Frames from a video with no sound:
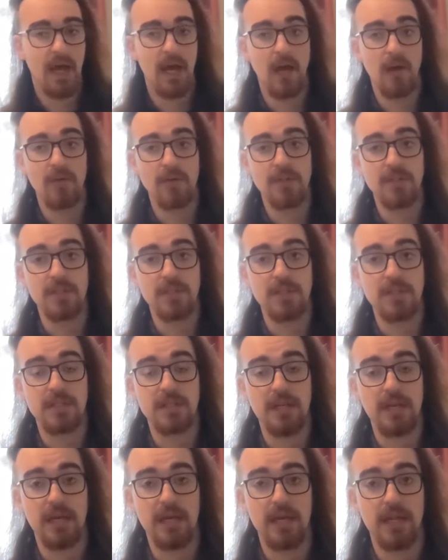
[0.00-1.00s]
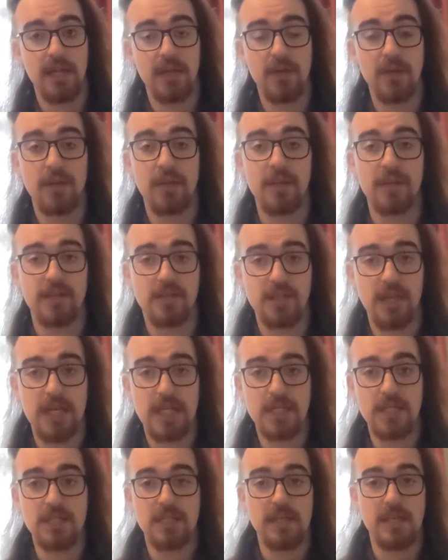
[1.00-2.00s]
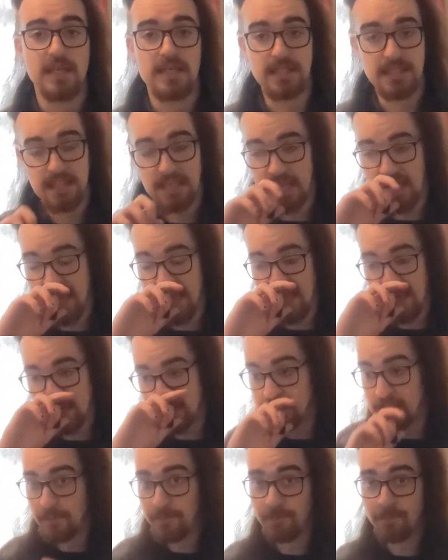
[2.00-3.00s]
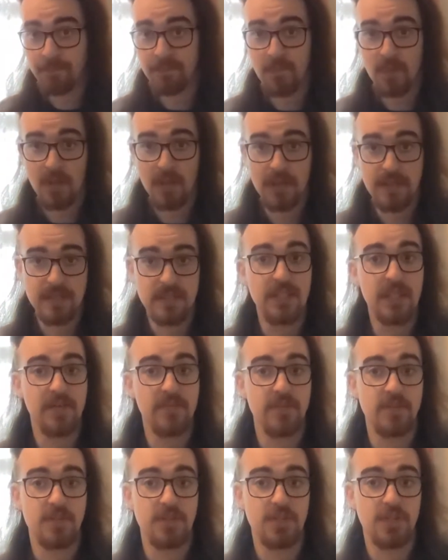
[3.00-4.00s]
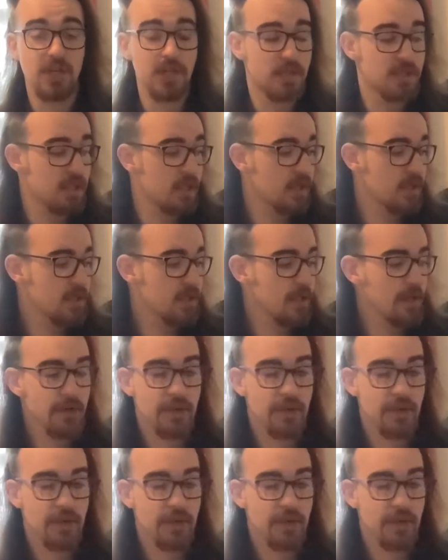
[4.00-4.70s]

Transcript: which is the only thing that changes is at the end, instead of just chug, chug, chug.